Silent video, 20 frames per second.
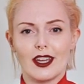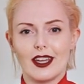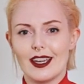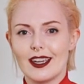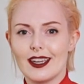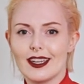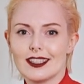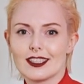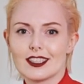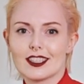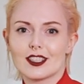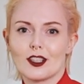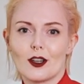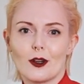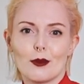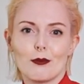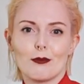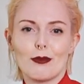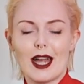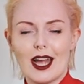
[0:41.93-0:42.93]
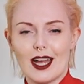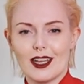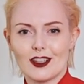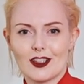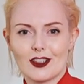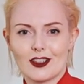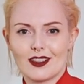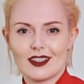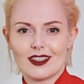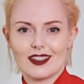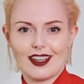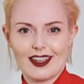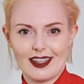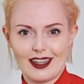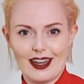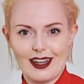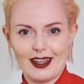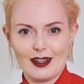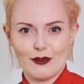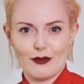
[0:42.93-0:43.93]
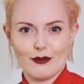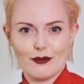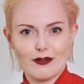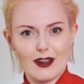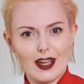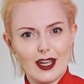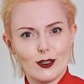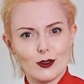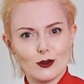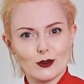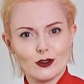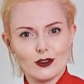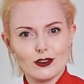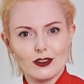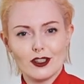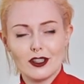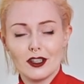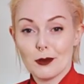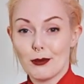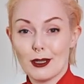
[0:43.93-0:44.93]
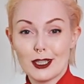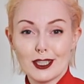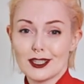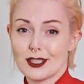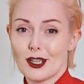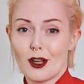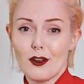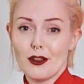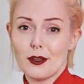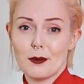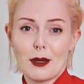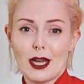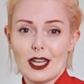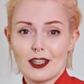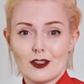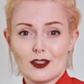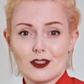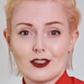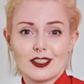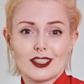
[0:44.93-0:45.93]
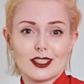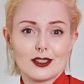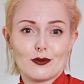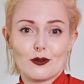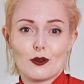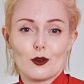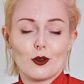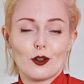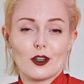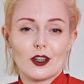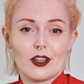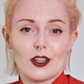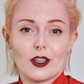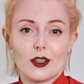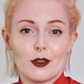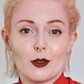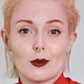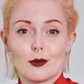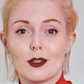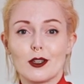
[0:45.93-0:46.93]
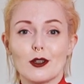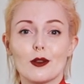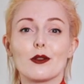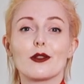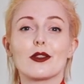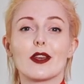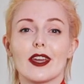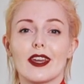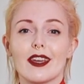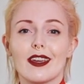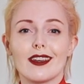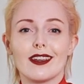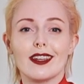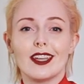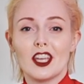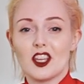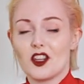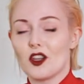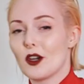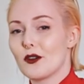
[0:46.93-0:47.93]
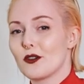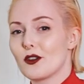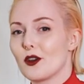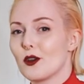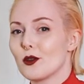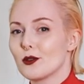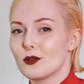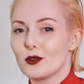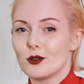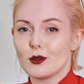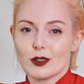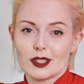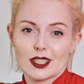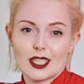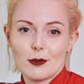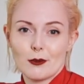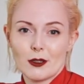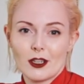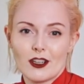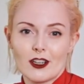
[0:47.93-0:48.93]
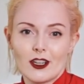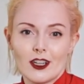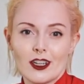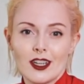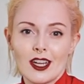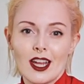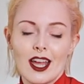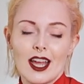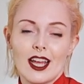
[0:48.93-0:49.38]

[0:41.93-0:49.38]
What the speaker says: in some pattern that I found, because all the patterns for the real thing you have to go to a seminar.